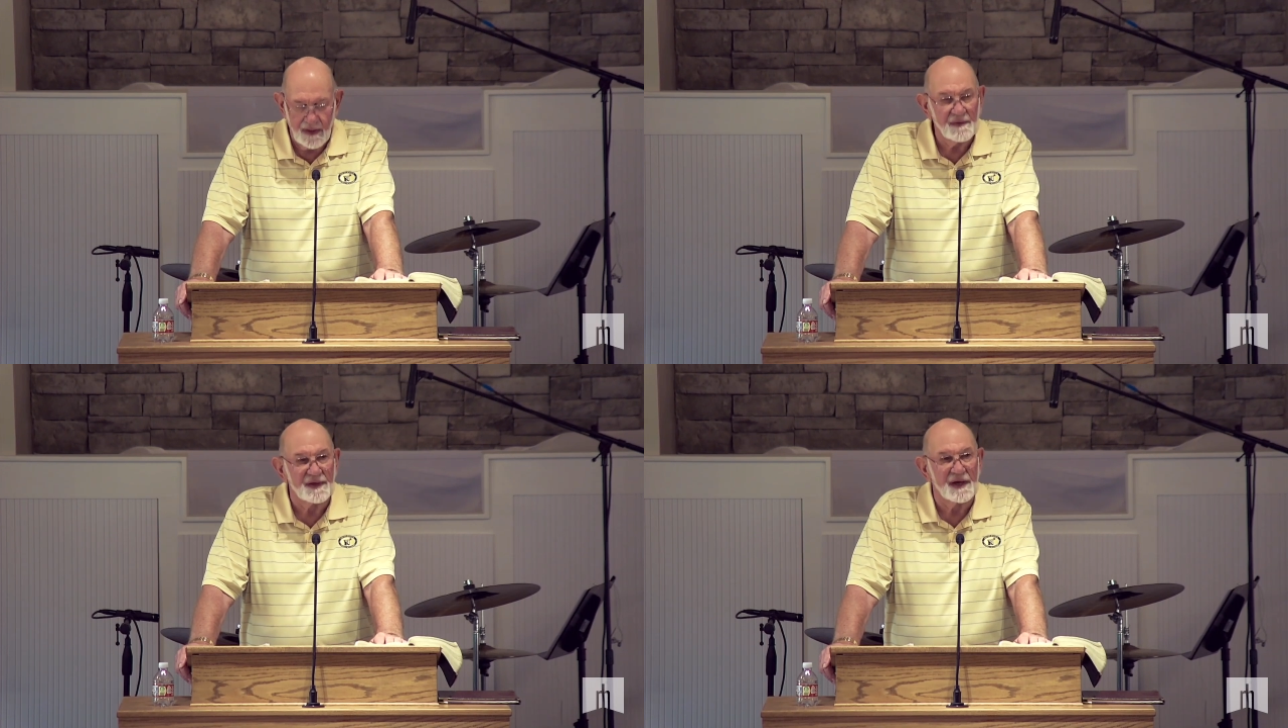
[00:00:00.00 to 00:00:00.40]

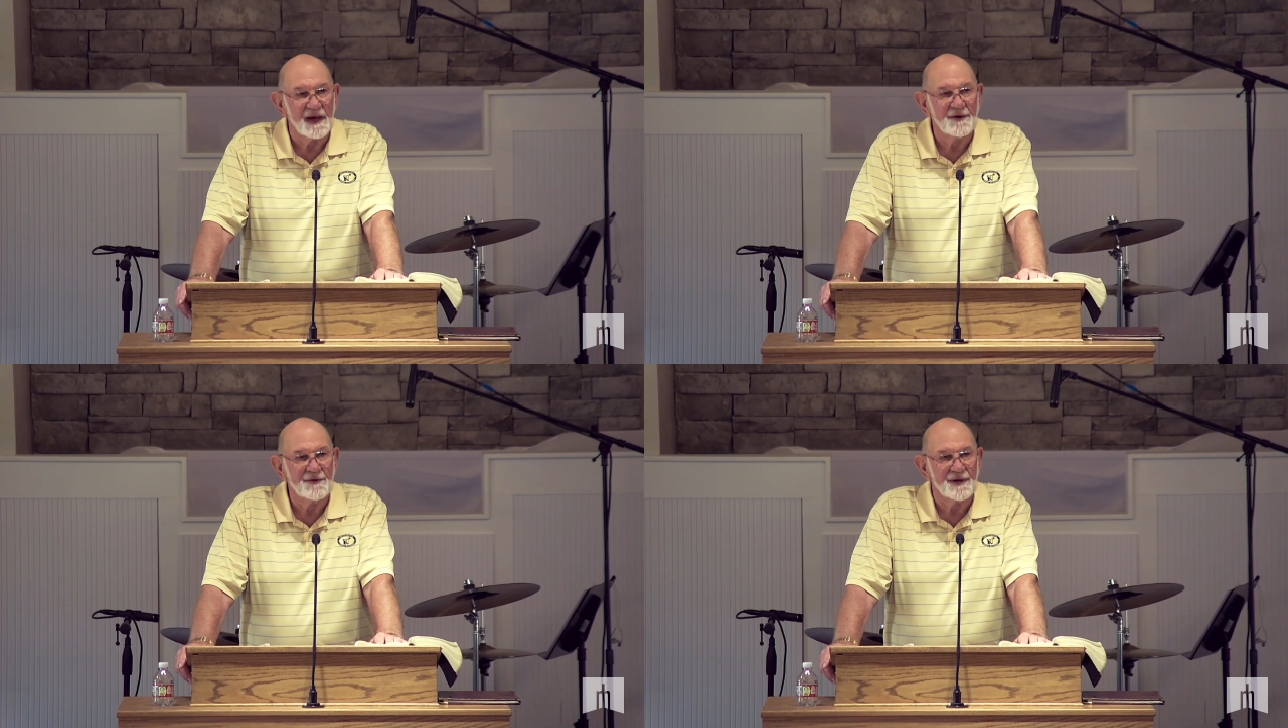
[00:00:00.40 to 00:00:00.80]
The
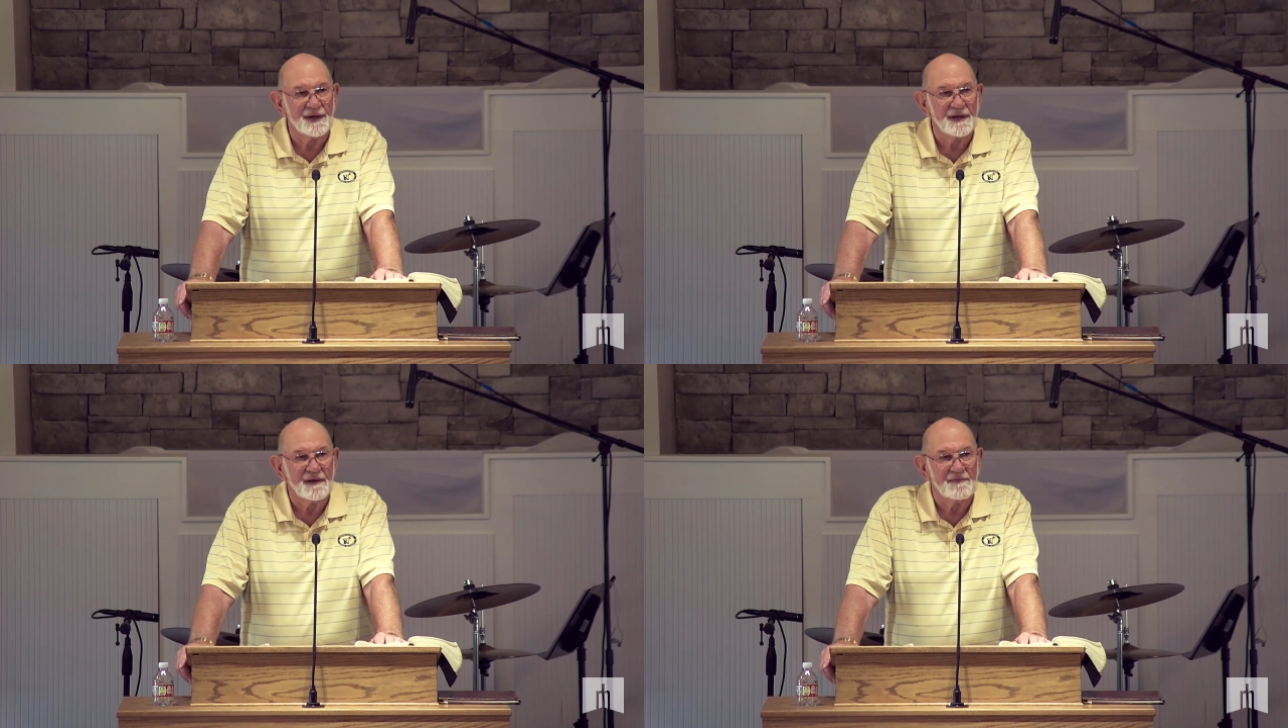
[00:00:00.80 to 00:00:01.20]

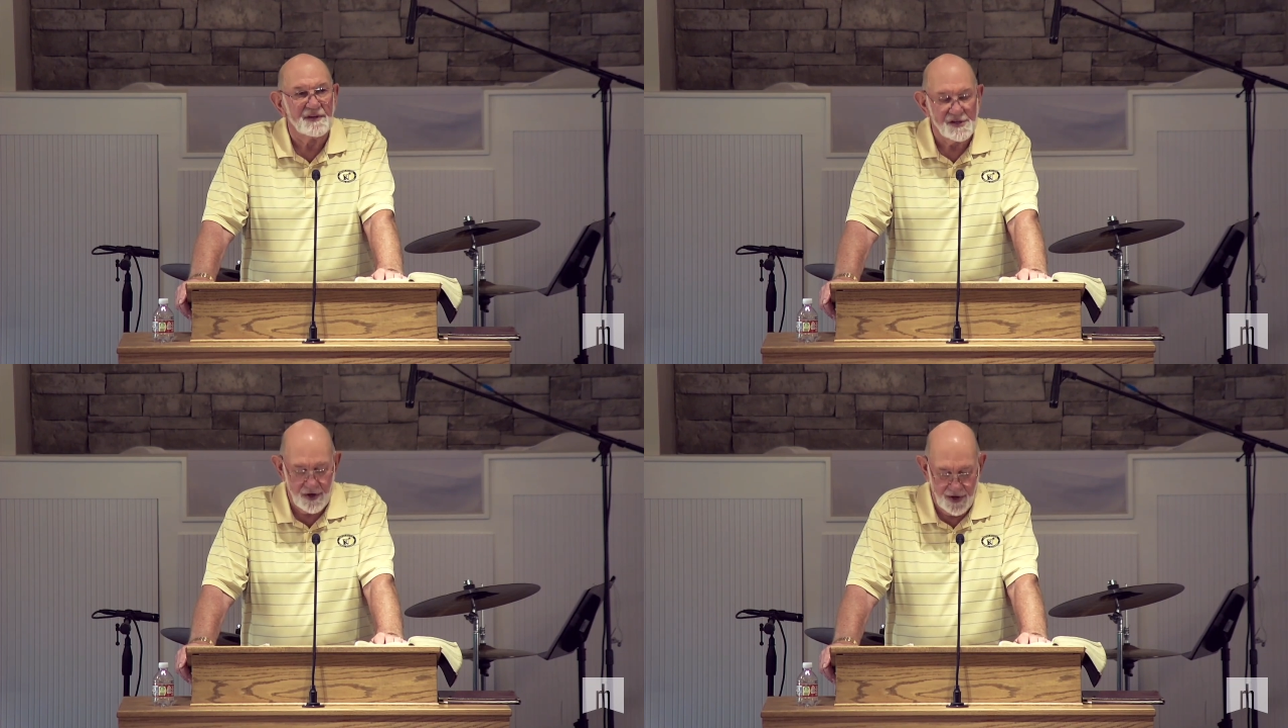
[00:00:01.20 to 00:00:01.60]
irony of
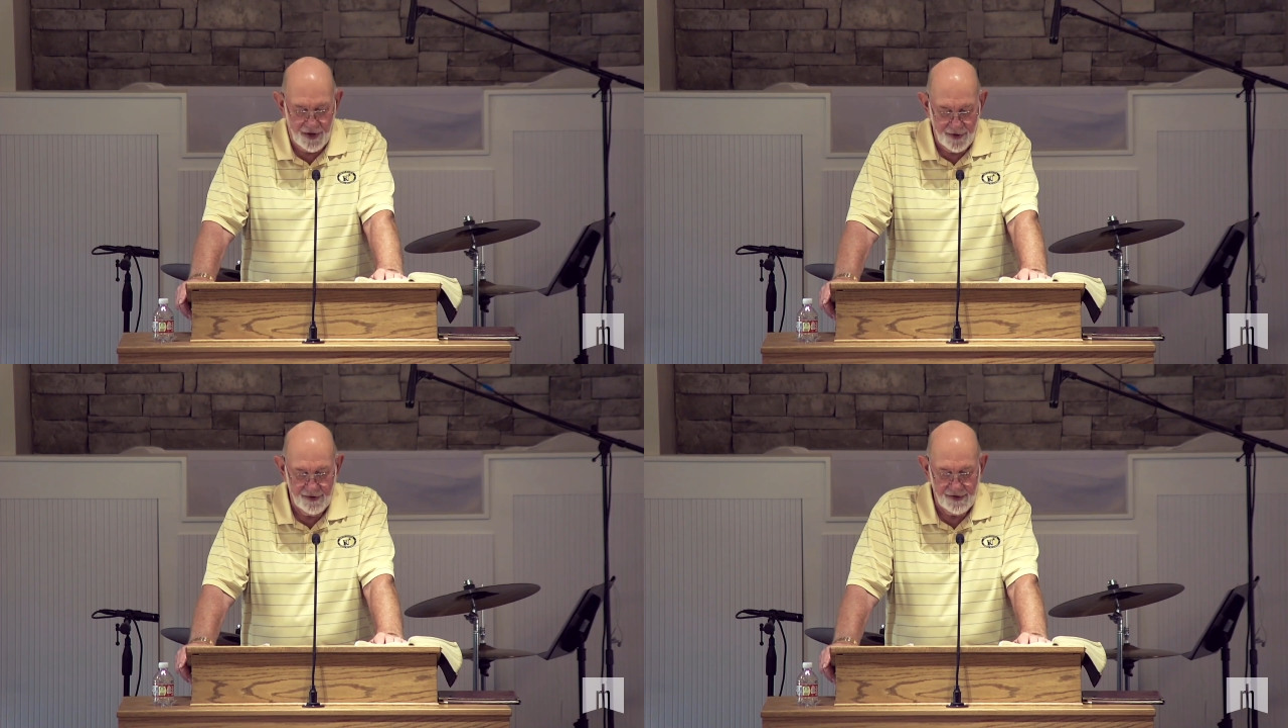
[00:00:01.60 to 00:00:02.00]
this
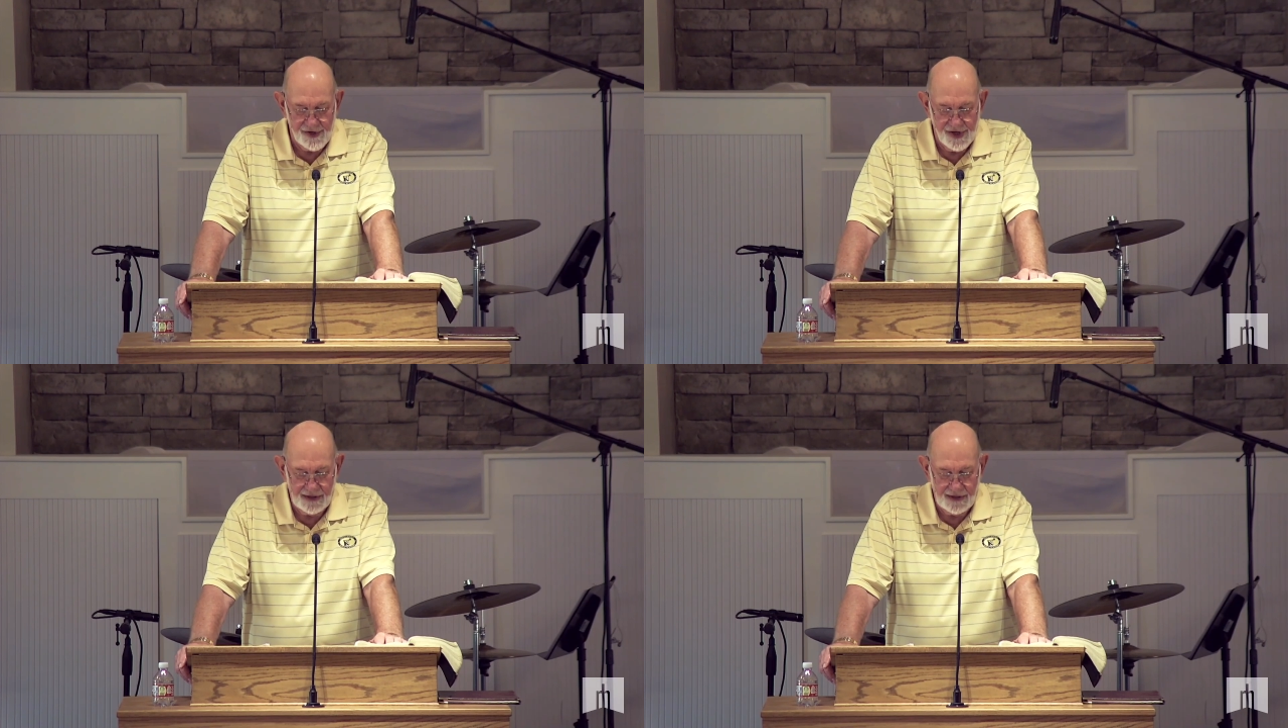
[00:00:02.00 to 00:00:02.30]
huge